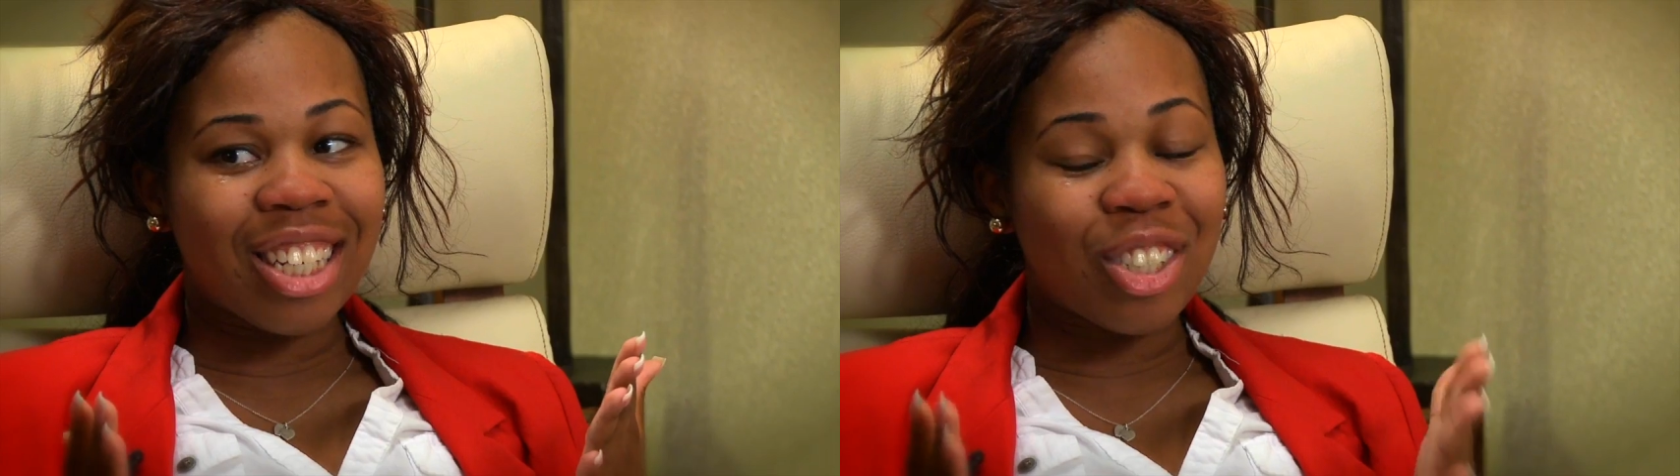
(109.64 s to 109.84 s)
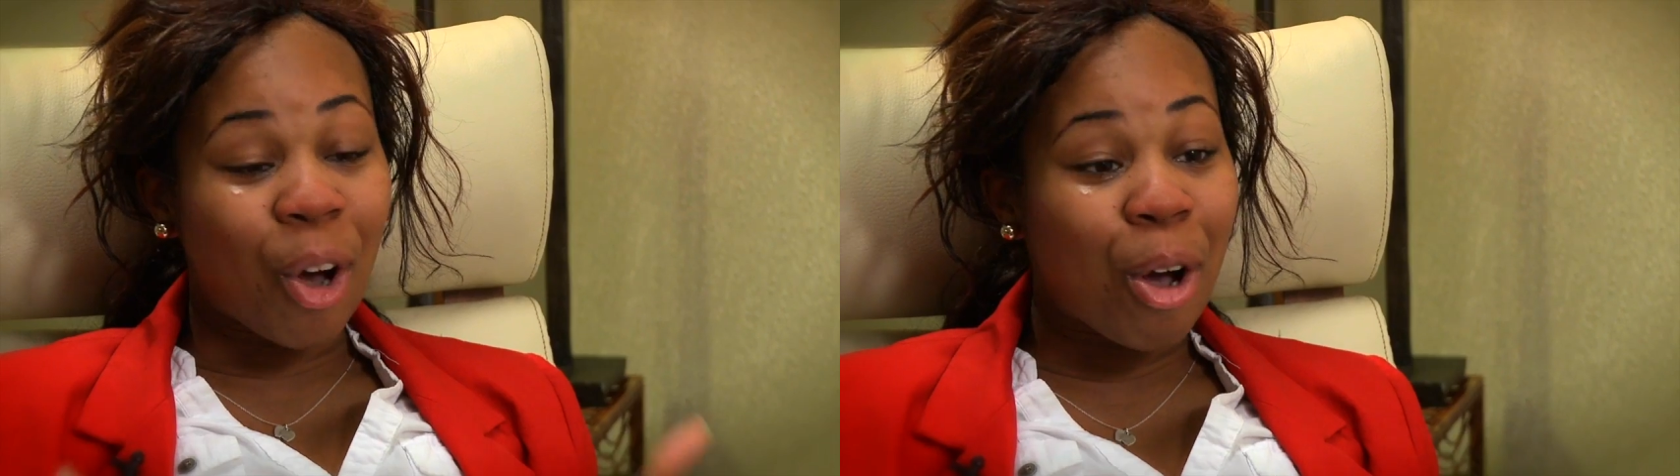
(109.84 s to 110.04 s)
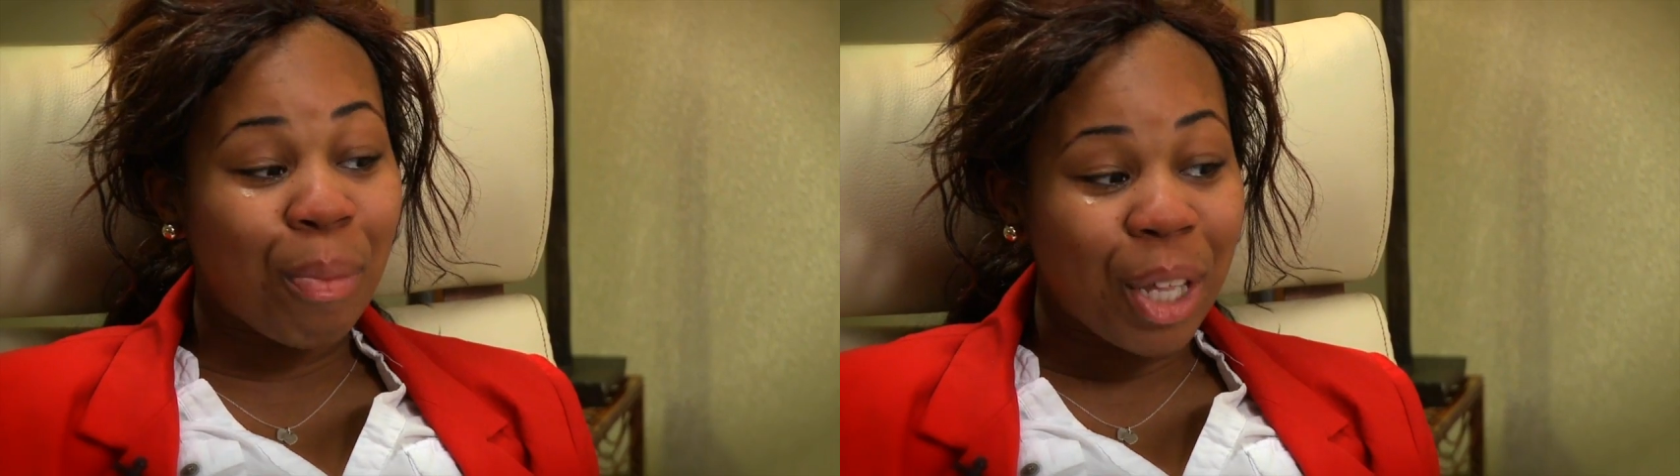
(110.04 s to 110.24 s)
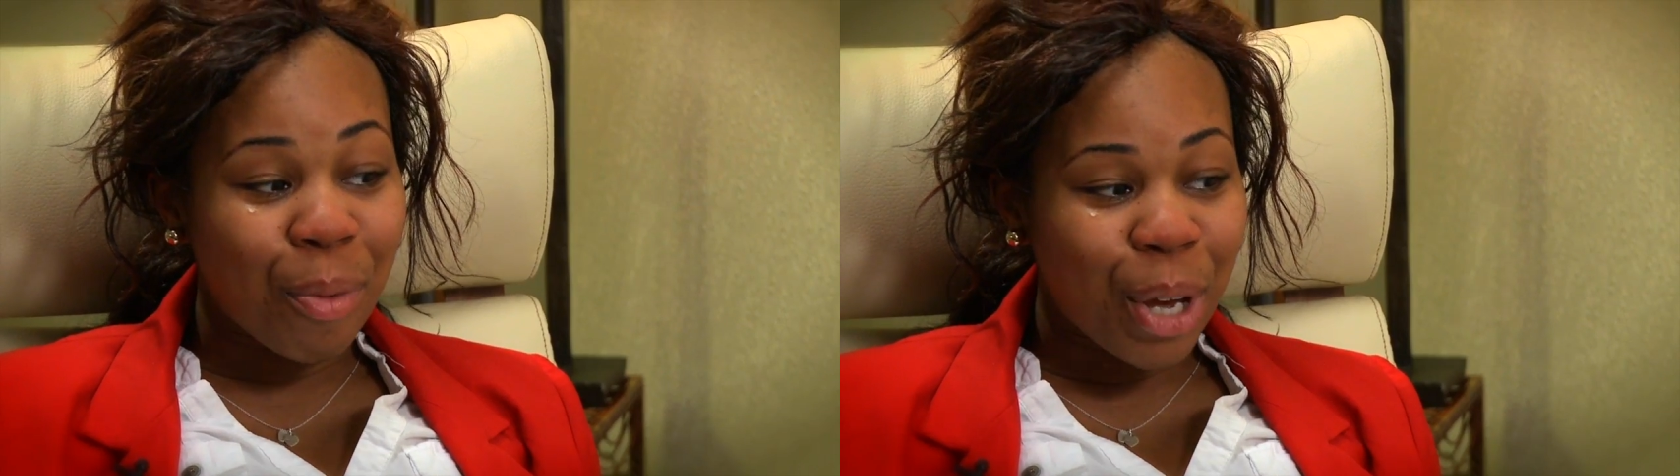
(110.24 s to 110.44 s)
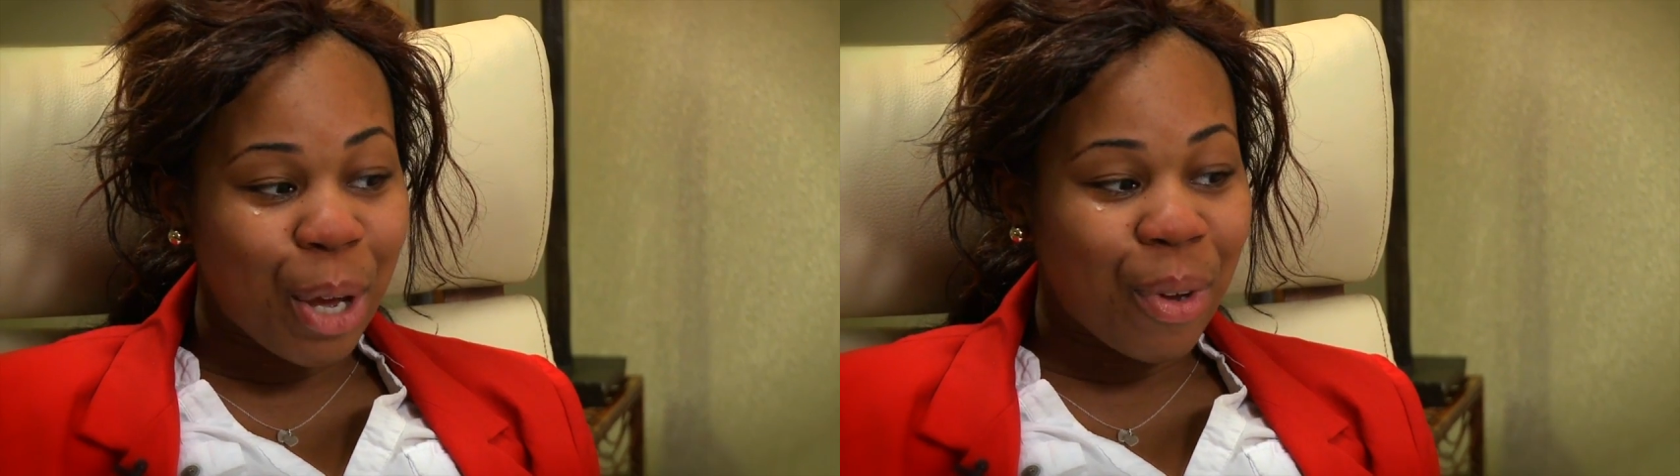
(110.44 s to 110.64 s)
Showing me
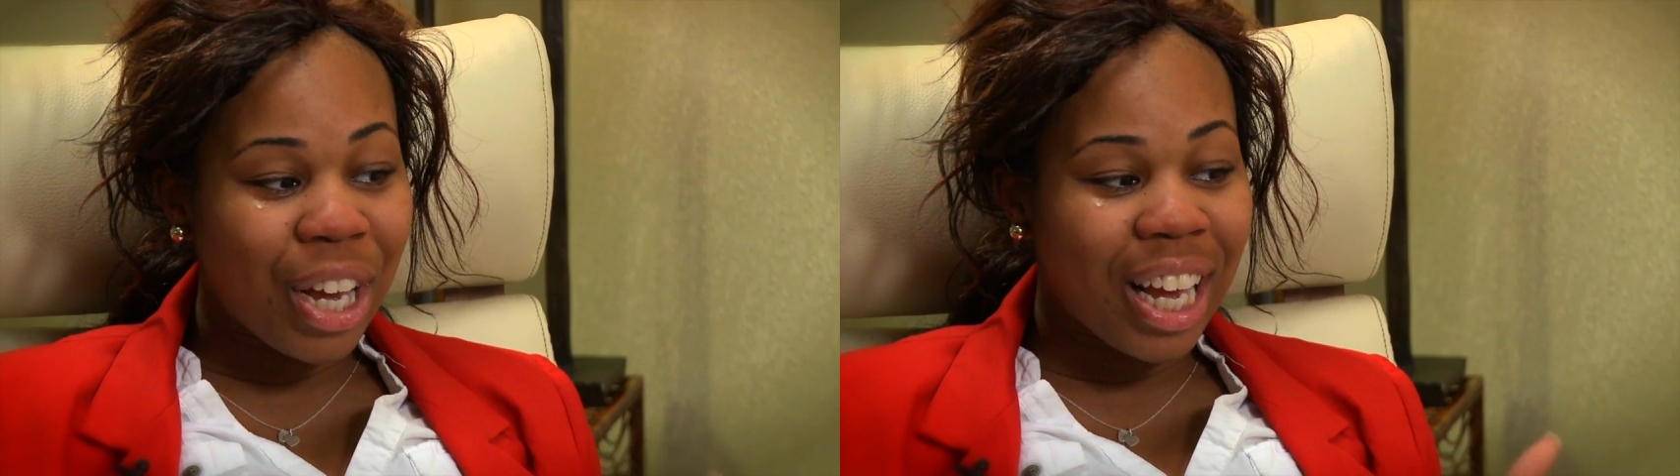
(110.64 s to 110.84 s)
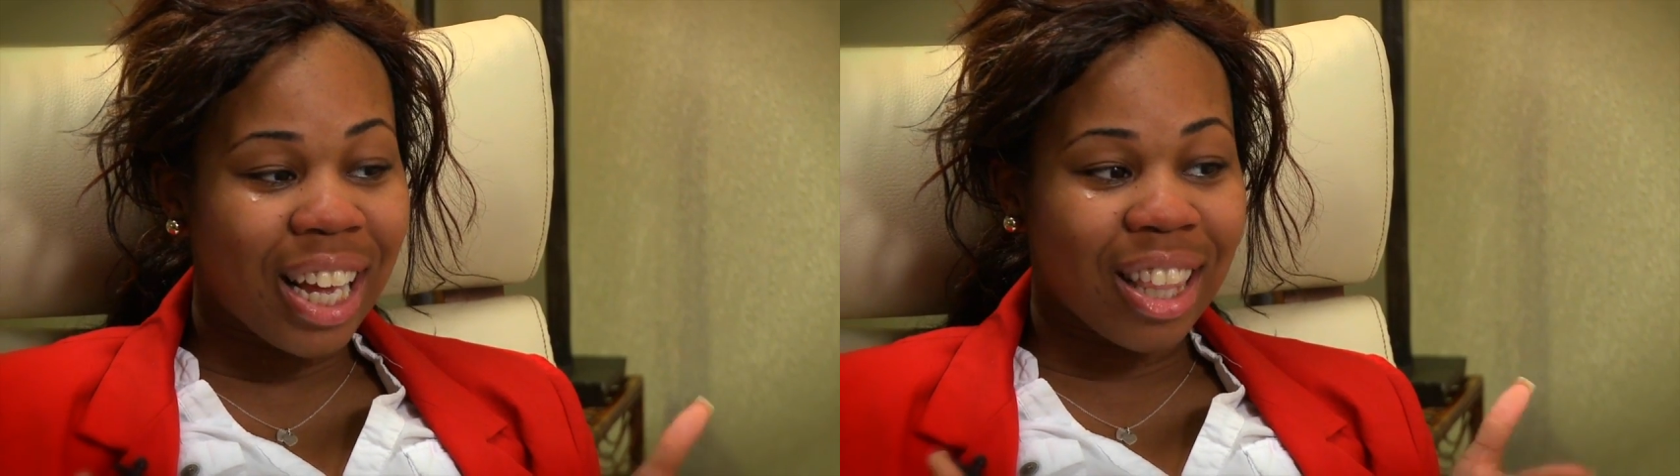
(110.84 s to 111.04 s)
the baby